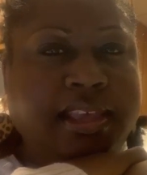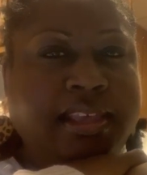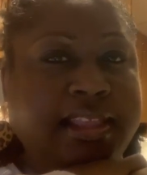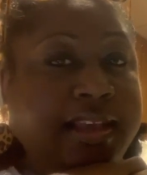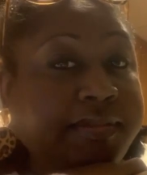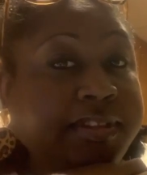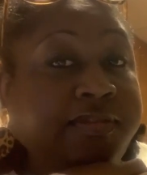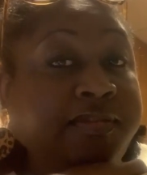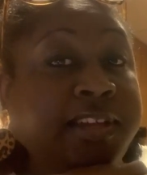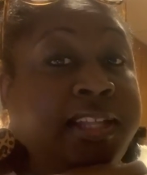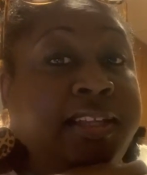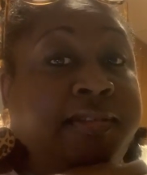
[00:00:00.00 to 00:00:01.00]
That was
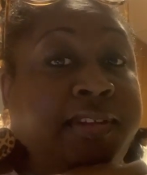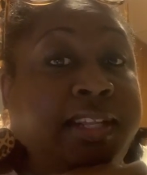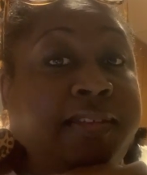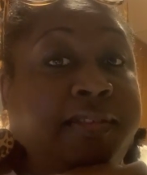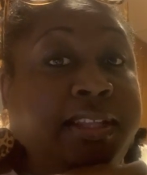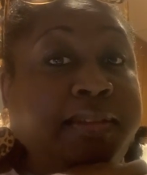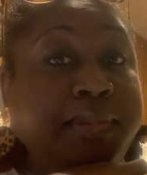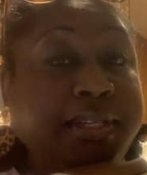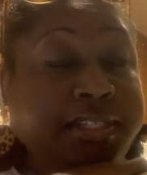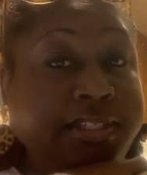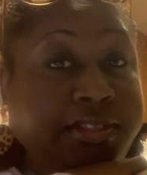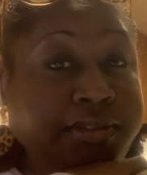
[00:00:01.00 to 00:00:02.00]
really, really, really
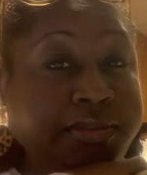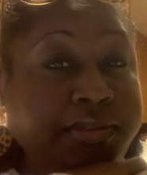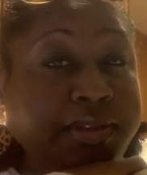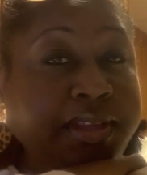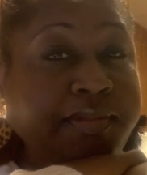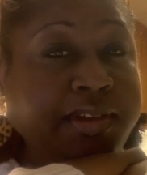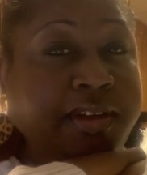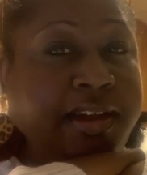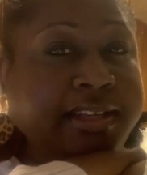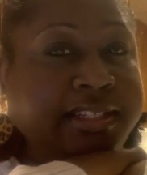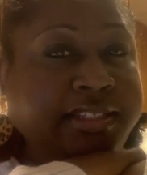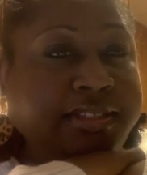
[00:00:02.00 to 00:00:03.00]
minuscule in
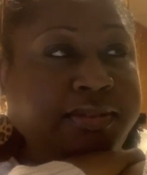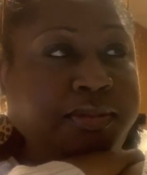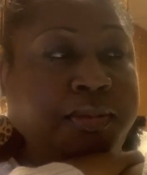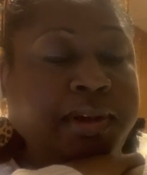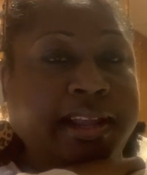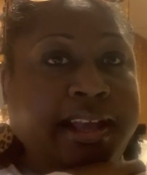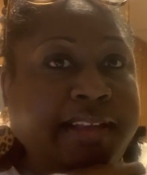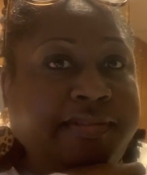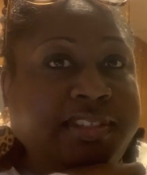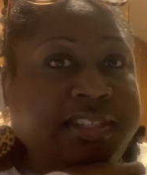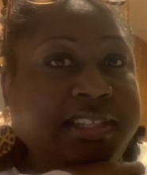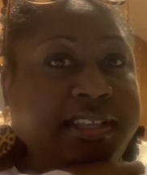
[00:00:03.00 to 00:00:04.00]
regards to what I've
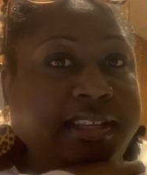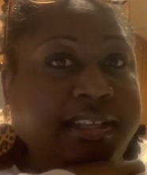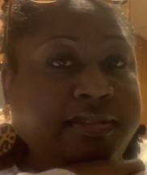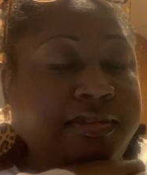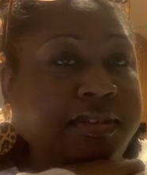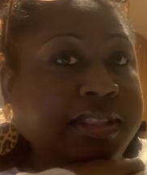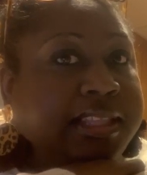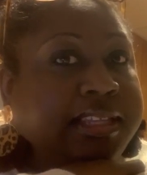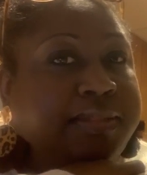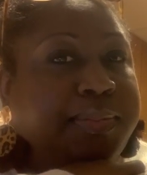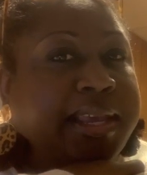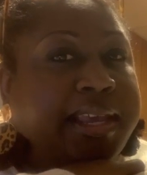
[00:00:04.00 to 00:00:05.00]
seen on
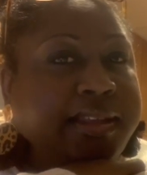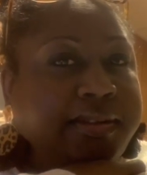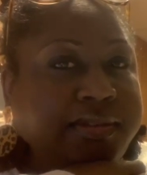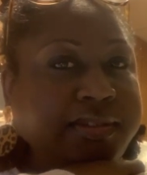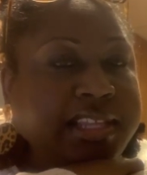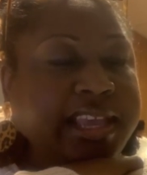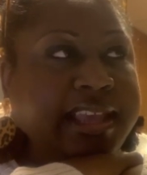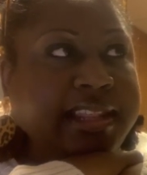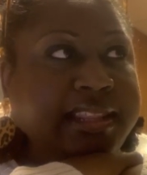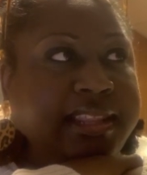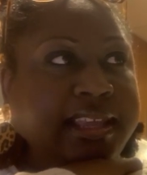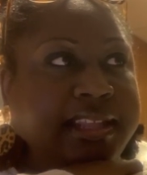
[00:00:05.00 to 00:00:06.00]
these panels,
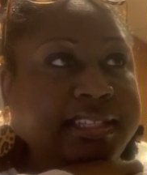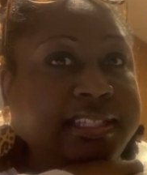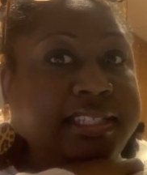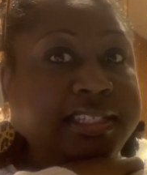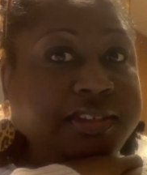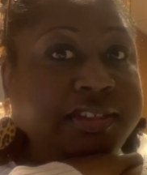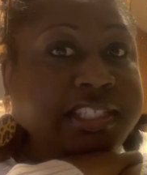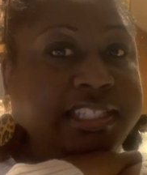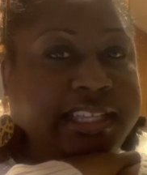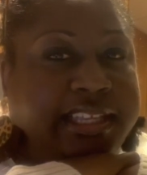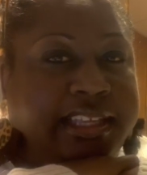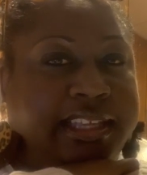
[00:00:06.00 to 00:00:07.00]
and still
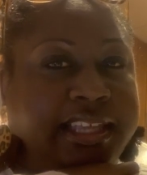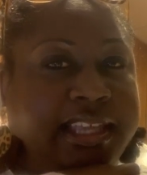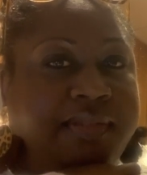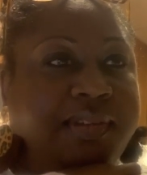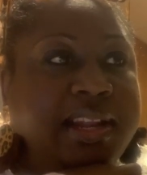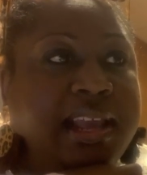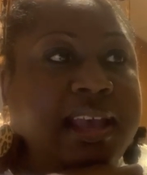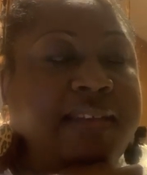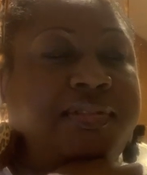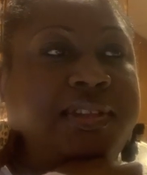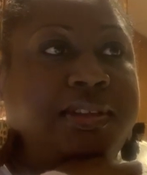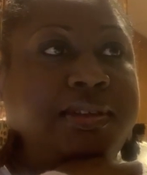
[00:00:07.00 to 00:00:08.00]
see even
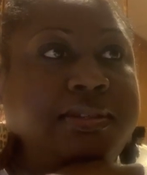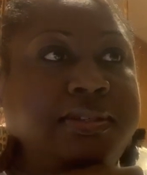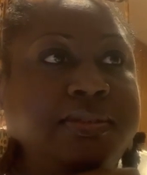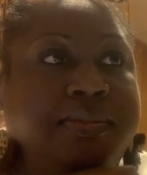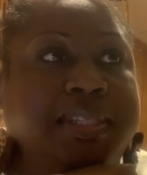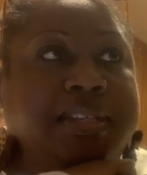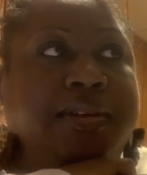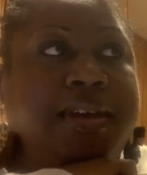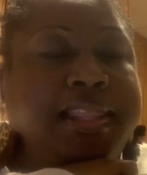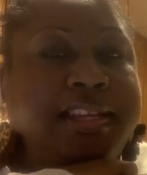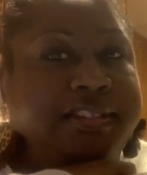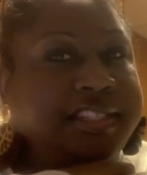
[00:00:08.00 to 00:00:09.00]
after YouTube did
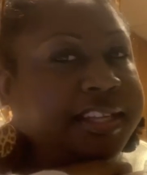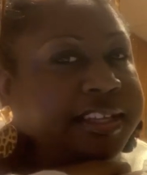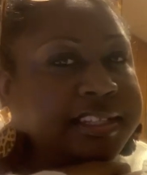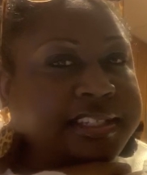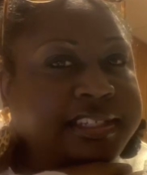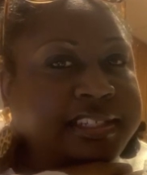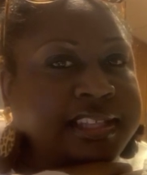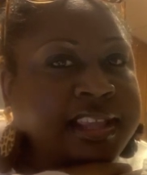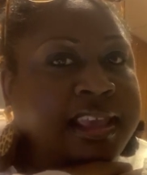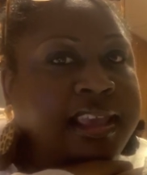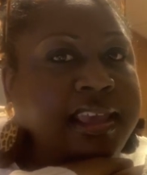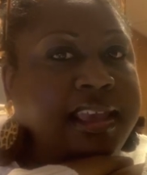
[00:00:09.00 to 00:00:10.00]
all their changes
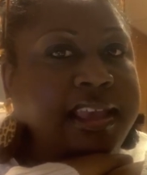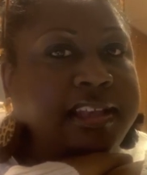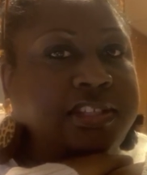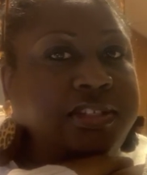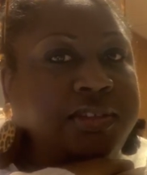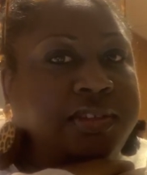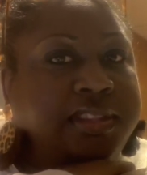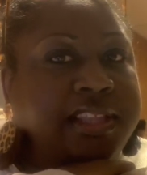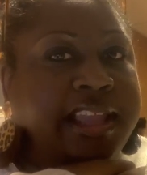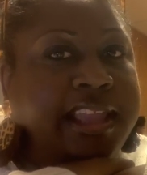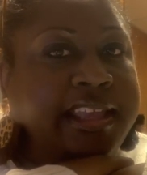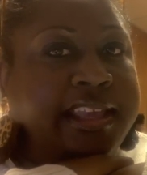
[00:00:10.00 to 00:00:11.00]
and took the
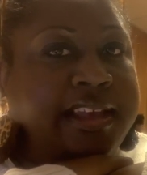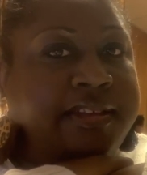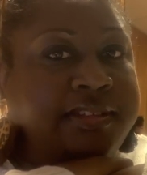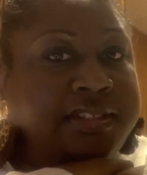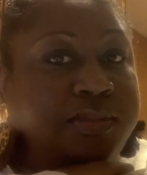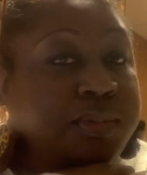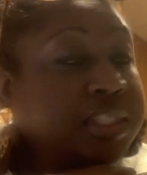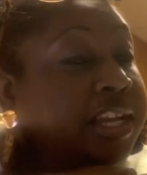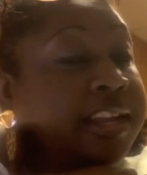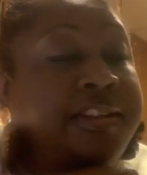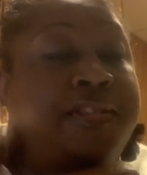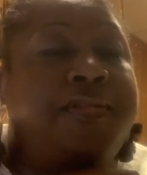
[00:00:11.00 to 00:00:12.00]
Hangouts, which
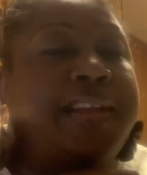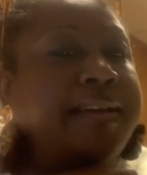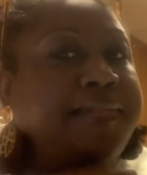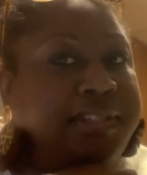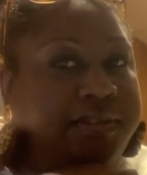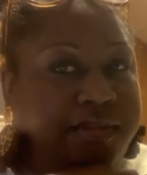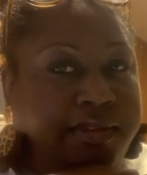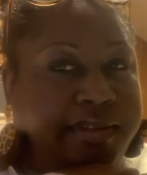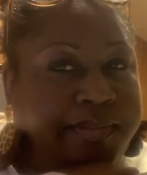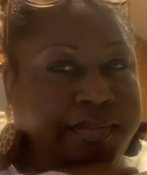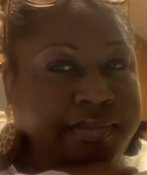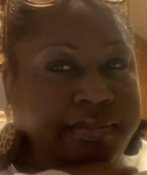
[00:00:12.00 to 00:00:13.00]
I knew that was going.